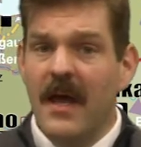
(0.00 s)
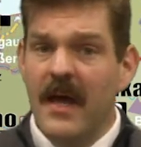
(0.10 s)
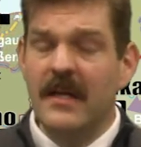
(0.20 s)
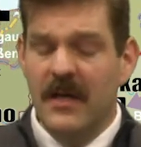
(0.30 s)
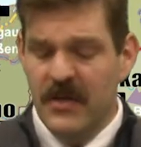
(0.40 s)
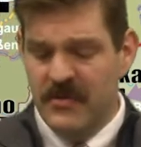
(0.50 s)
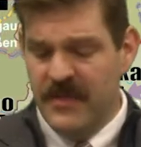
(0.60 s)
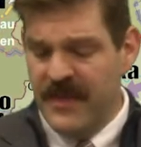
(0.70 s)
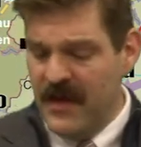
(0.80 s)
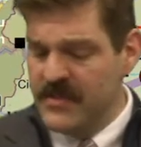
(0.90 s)

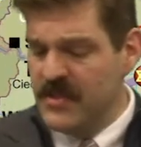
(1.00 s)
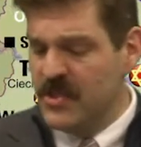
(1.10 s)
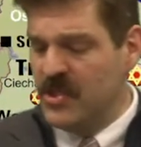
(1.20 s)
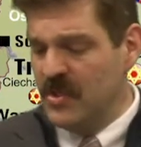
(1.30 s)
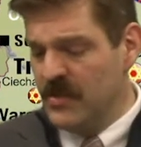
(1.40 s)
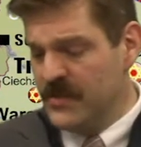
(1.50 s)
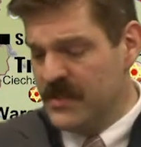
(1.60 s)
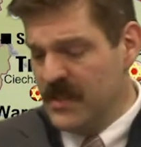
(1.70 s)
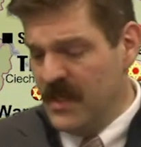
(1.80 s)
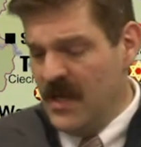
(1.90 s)
800,000
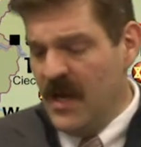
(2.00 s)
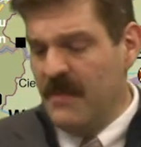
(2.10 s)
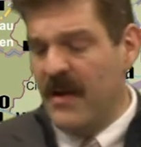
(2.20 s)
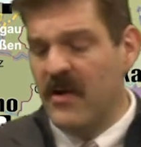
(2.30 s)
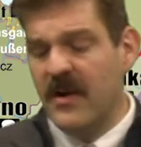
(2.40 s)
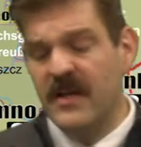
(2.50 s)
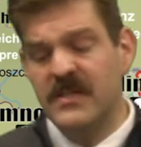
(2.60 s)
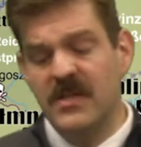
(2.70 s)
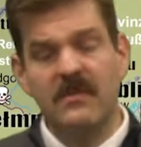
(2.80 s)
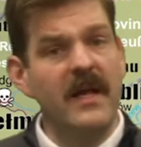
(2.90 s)
shoes.
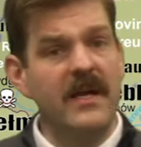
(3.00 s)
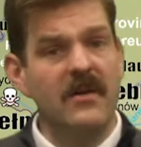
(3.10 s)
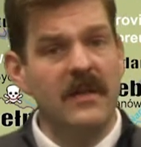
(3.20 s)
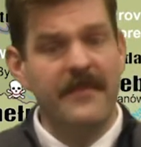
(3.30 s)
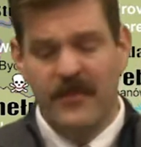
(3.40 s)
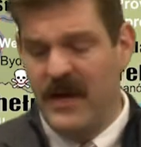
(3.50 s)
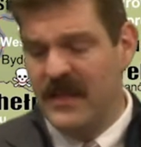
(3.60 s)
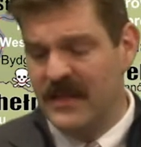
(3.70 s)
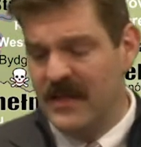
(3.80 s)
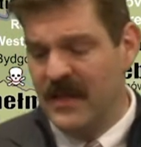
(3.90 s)
Americans who later
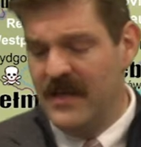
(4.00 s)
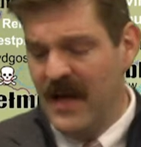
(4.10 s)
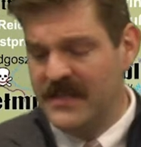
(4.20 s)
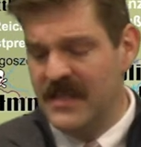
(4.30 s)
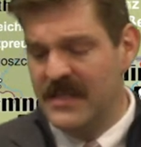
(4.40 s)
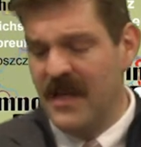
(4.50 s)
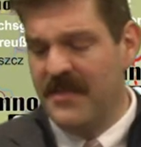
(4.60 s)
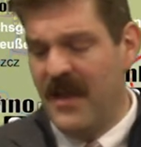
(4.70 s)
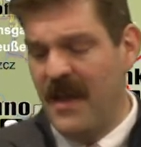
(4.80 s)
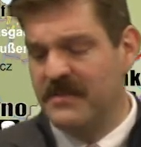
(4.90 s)
liberated the Nazi
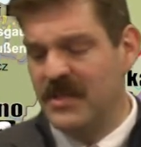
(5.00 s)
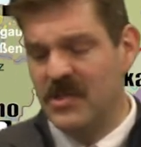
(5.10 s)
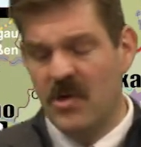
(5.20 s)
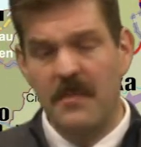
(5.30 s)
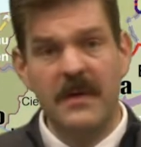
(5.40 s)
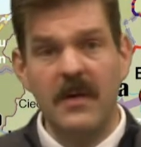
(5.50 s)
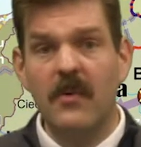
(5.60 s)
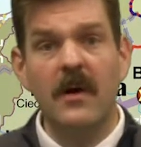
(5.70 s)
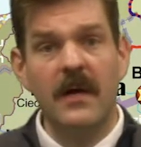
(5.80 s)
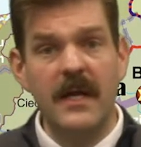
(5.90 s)
death camps in Germany
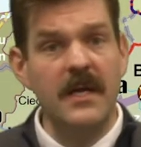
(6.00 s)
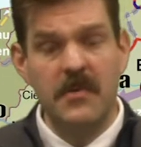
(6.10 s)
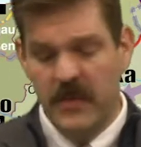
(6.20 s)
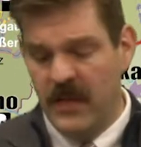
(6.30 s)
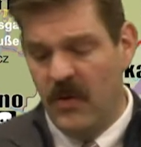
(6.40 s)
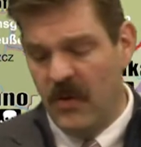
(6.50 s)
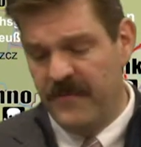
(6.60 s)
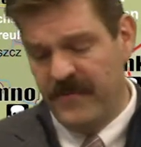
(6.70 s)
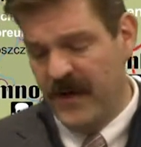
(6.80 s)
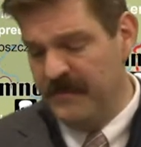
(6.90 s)
were equally
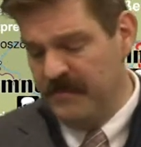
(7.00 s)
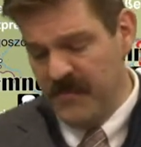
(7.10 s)
horrified.